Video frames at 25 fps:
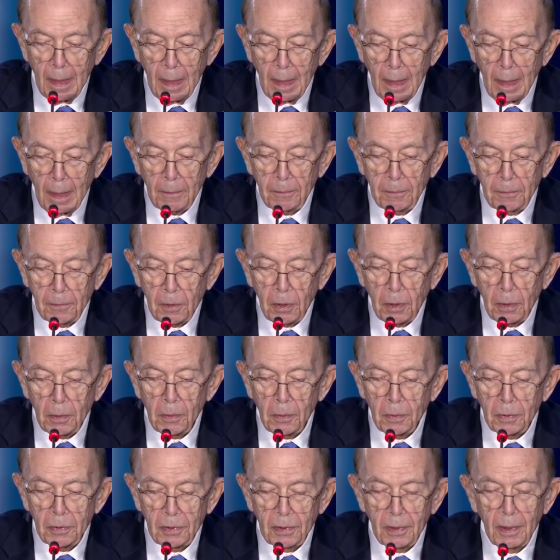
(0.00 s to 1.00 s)
If
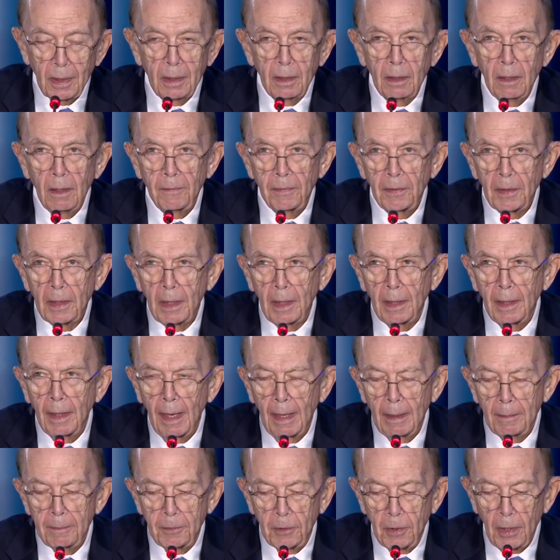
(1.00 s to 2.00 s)
two significant
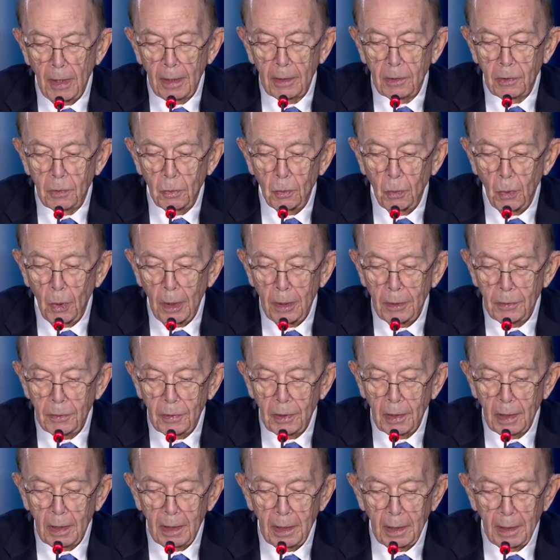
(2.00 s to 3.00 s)
objects were
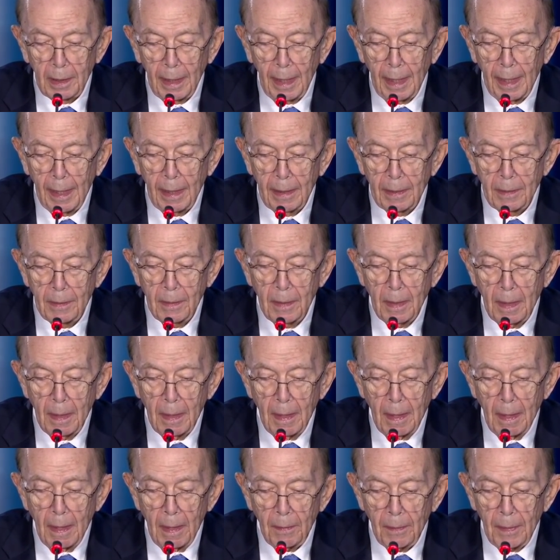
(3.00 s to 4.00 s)
to collide,
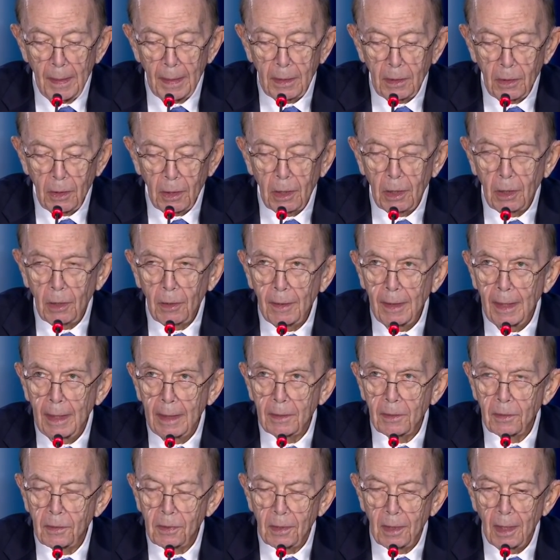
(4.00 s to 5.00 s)
they could
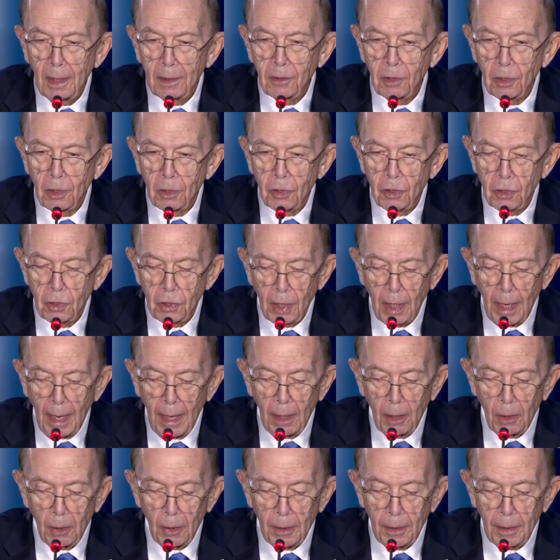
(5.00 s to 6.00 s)
create such a
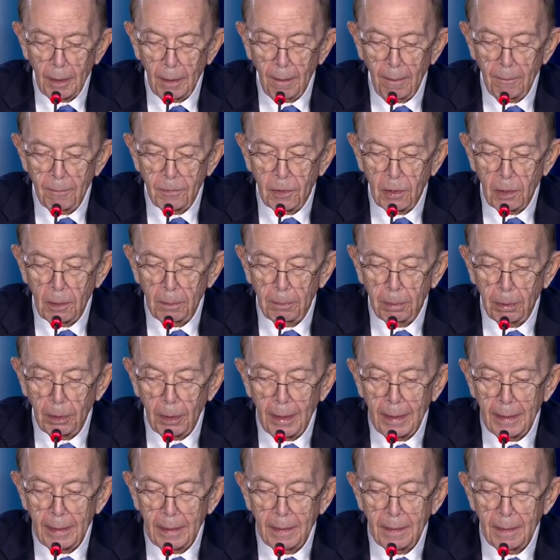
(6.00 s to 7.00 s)
shower of
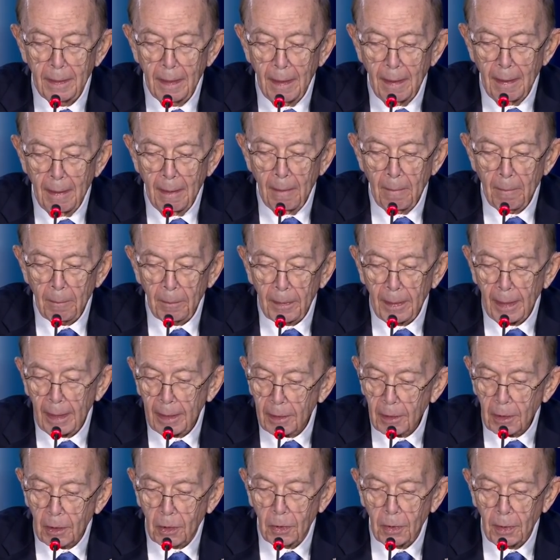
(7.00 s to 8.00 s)
debris that
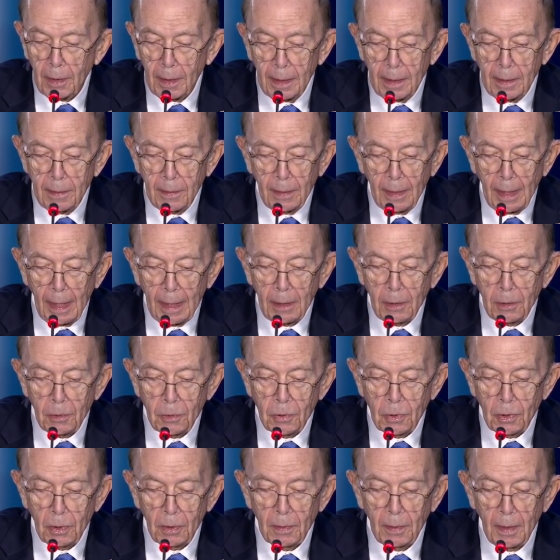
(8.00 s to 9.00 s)
it could
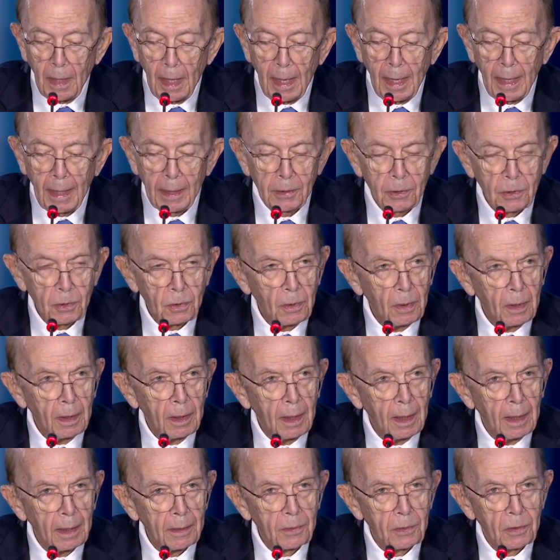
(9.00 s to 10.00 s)
endanger the
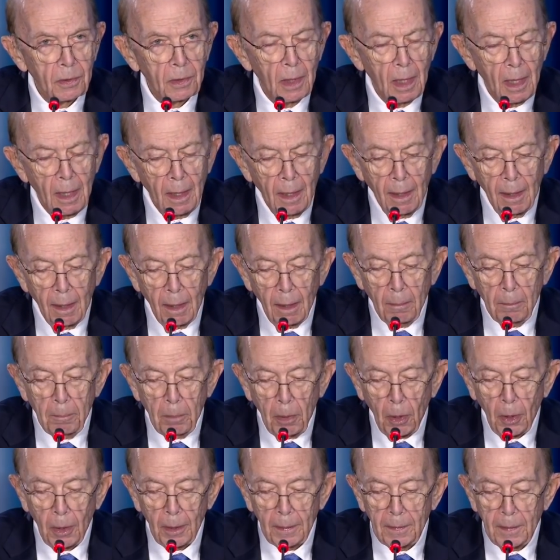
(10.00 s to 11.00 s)
astronauts
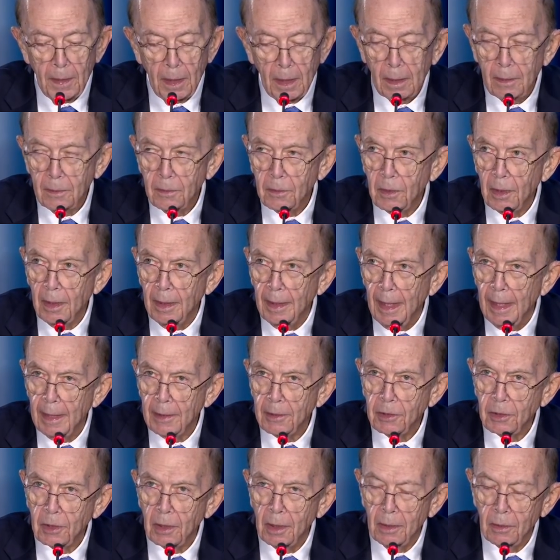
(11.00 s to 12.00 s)
aboard the
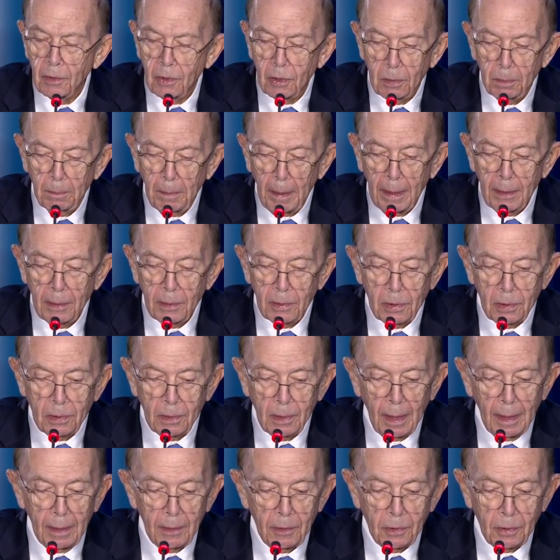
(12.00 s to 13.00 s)
International Space
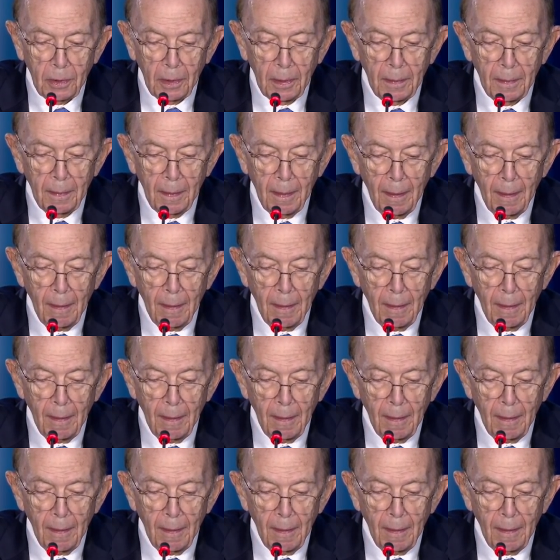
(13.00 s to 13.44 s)
Station.